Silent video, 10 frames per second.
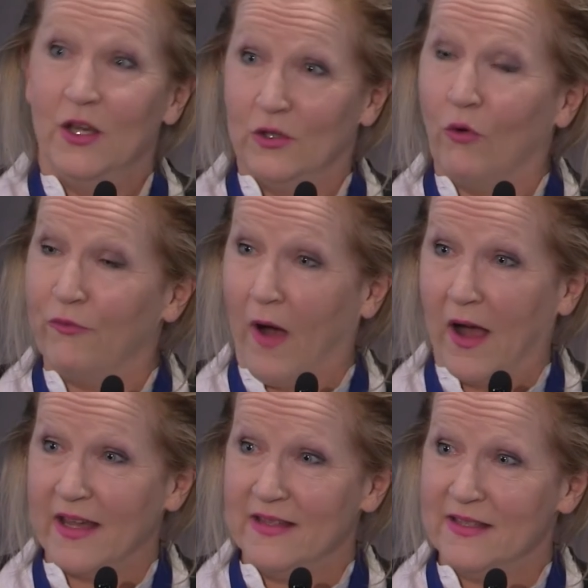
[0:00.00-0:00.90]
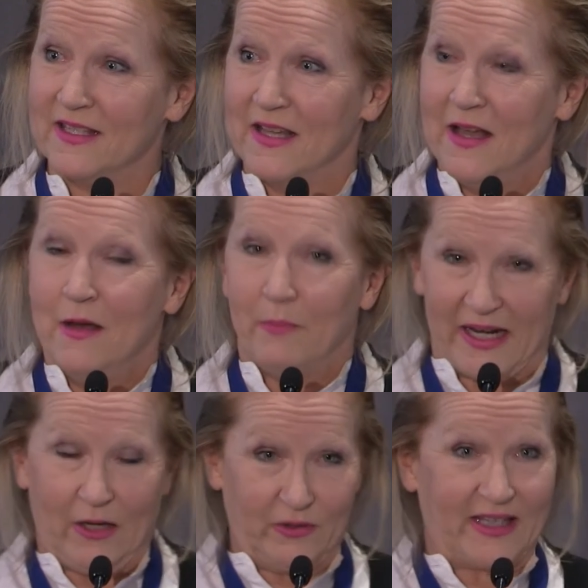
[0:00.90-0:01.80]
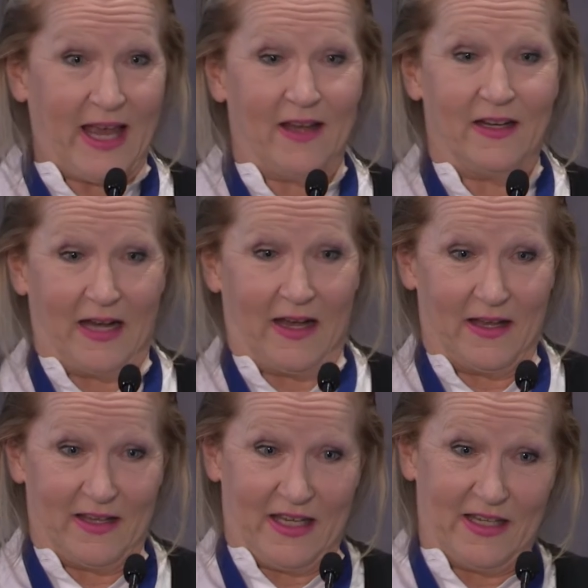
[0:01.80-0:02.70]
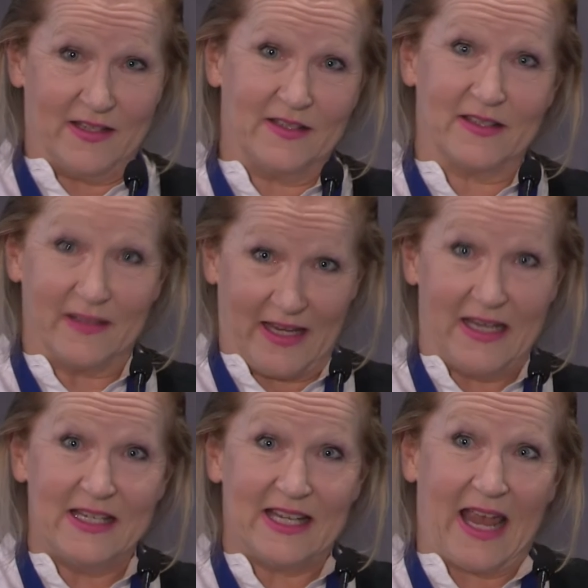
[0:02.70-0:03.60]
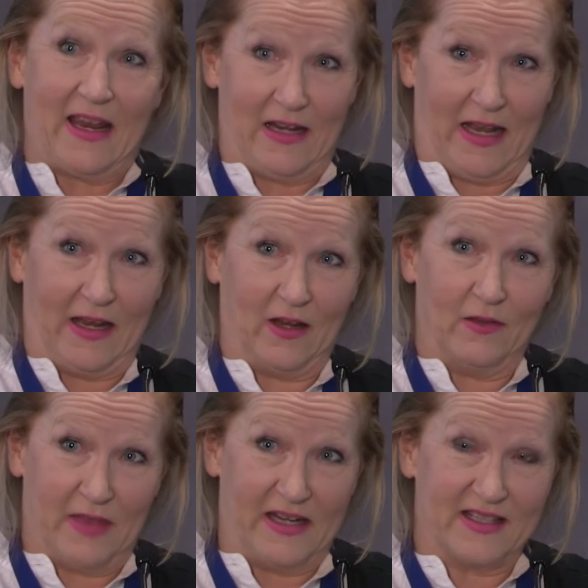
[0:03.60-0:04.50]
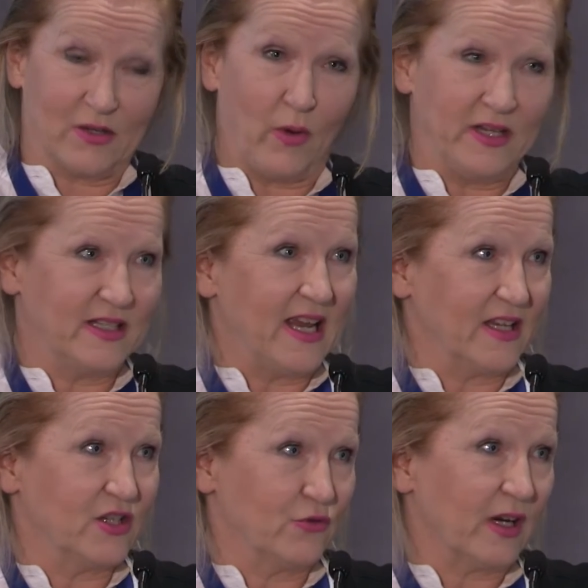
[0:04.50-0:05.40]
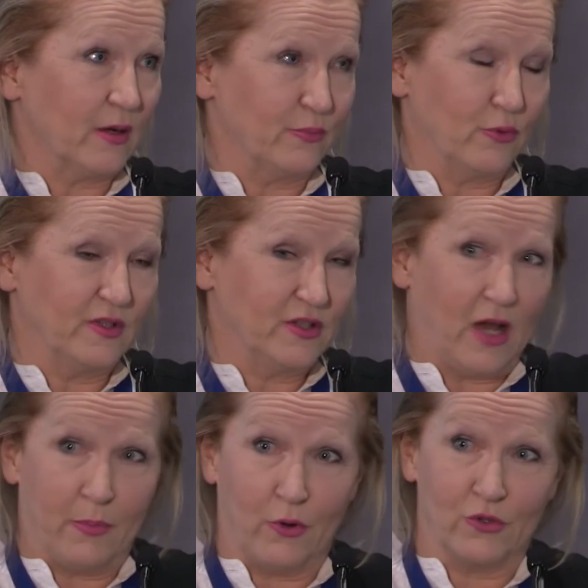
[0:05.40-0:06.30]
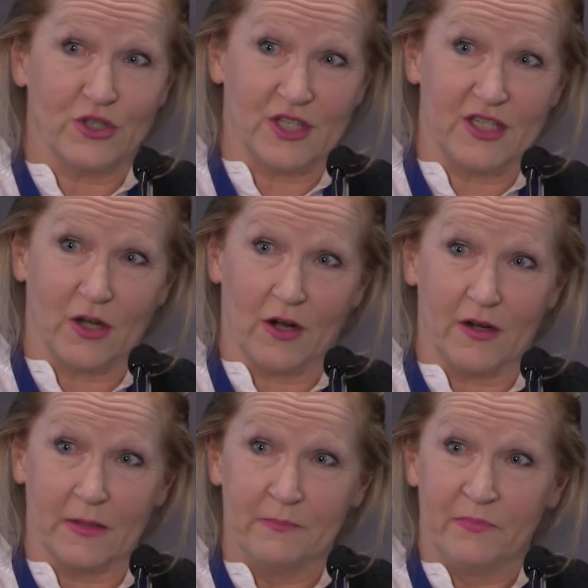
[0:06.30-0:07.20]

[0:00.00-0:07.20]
No fines, but Health Canada is indicating that it's going to take a strict approach to start.